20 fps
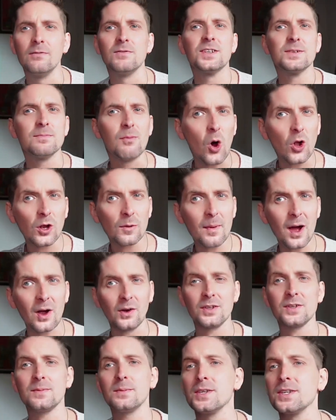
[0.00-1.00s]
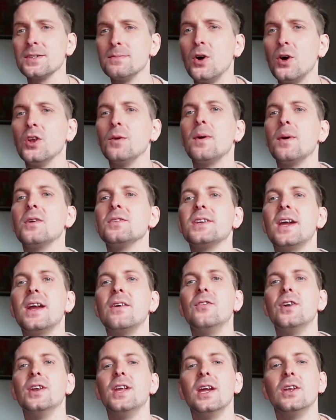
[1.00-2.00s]
Small amounts, but small amounts
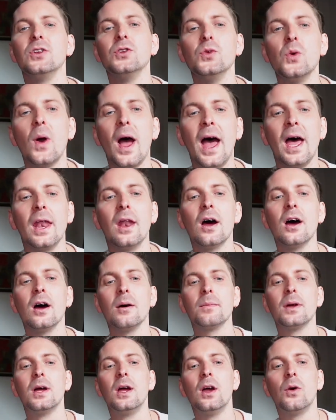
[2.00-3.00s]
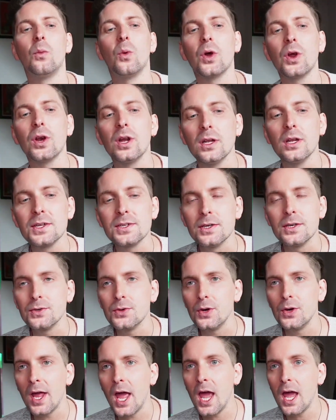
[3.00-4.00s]
every day do add up. We're going to listen
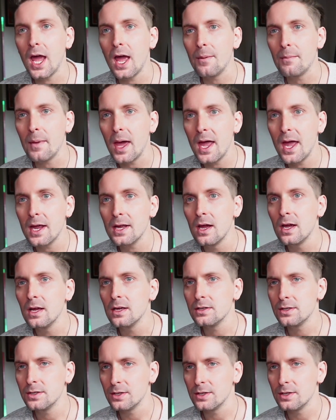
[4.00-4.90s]
to an AMA,